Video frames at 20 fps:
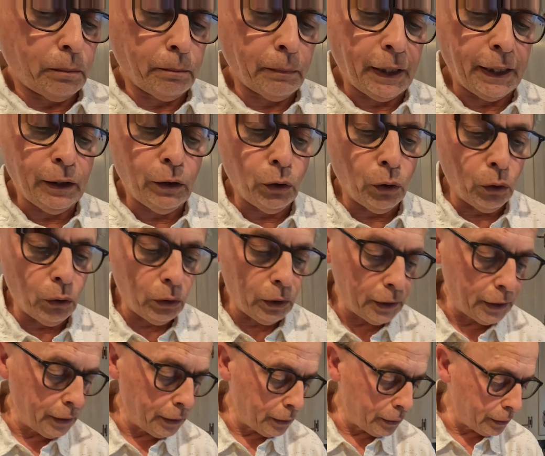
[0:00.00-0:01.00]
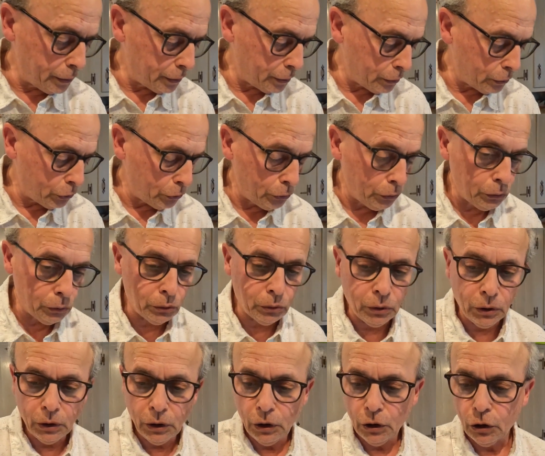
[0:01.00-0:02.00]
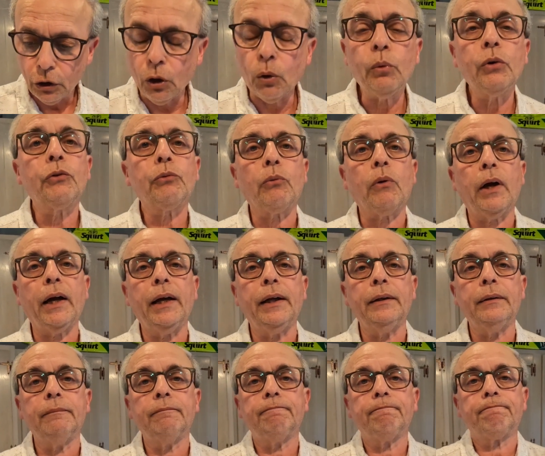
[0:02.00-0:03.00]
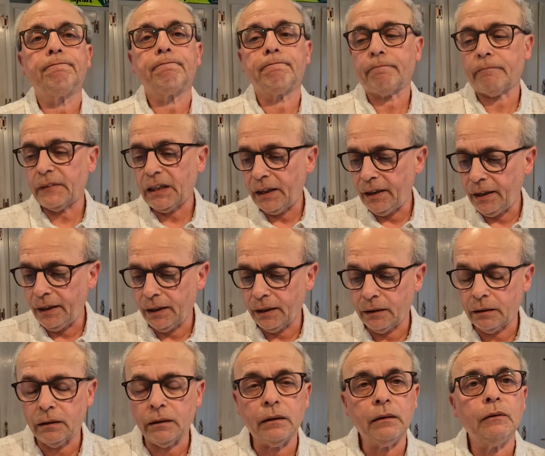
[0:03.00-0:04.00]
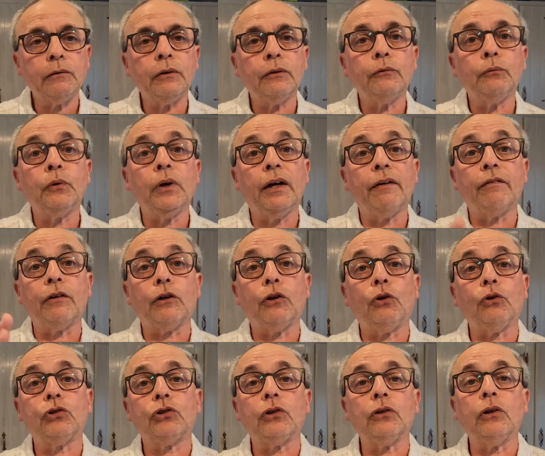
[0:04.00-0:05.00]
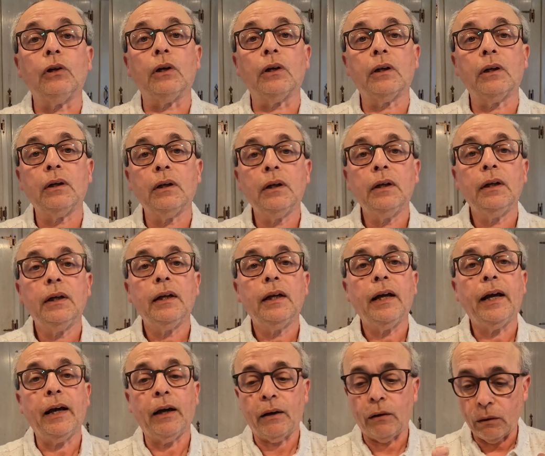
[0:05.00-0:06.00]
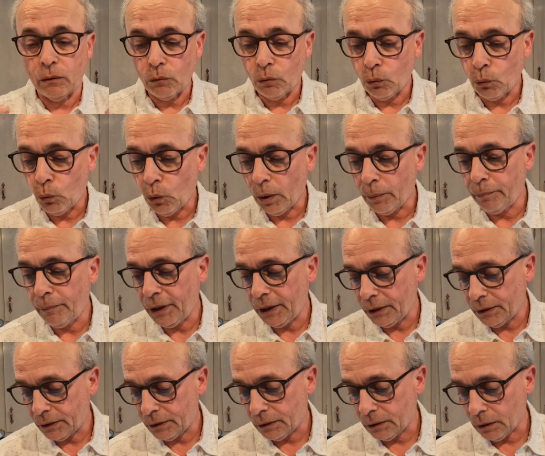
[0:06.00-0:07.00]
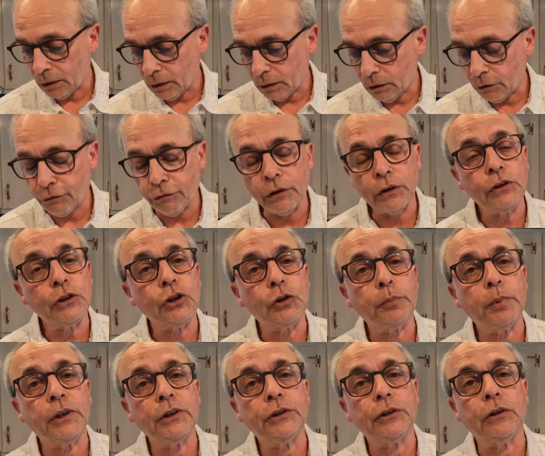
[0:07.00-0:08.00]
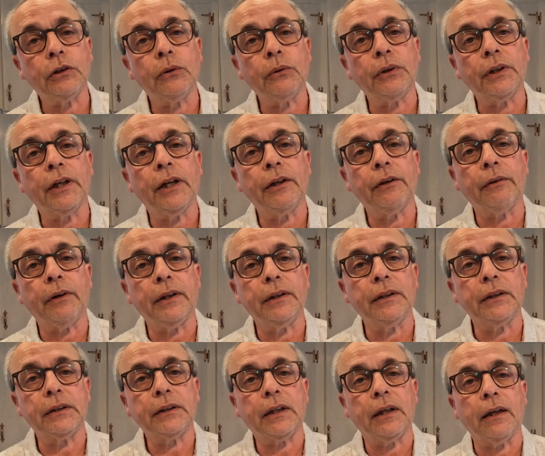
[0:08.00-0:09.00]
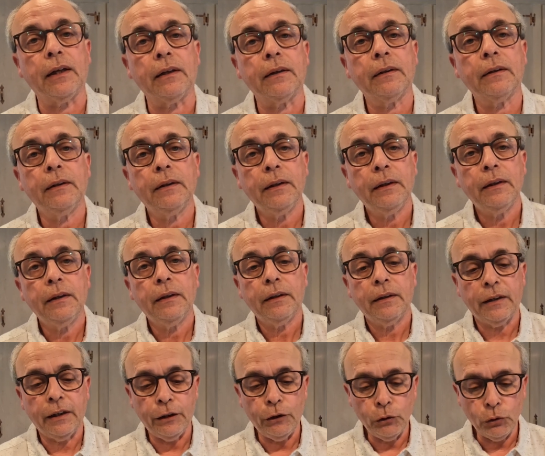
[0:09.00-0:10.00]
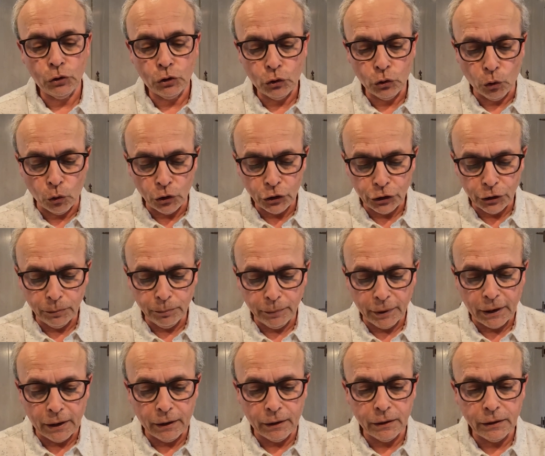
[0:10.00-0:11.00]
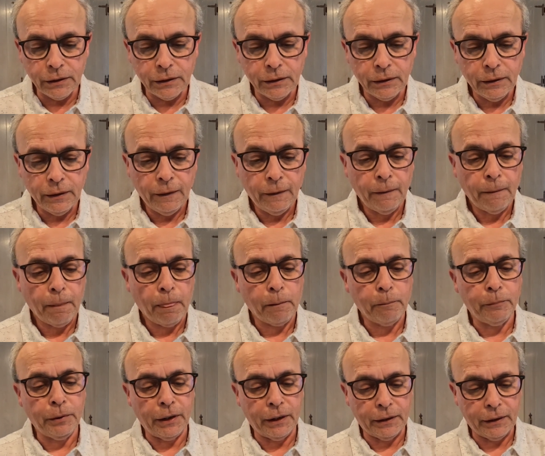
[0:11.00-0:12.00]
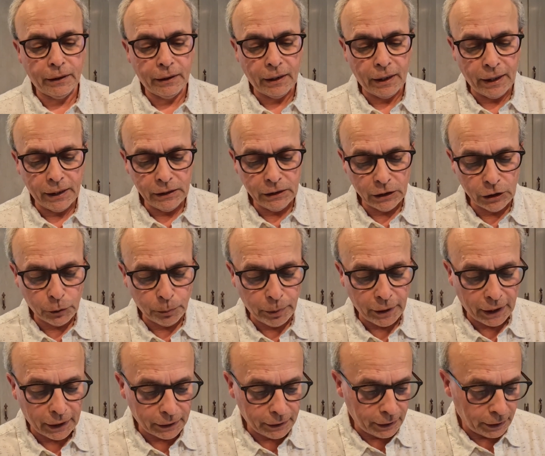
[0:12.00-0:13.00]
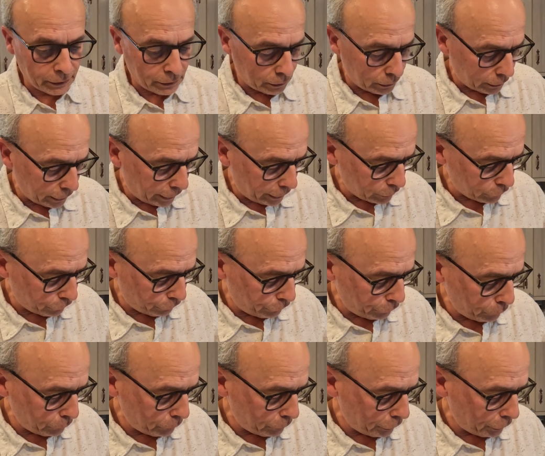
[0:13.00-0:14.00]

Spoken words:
my goal is to go with Ryan, and we'll have a close look at what makes the front suspension go together on this car. They use torsion bars, but I suspect that the last few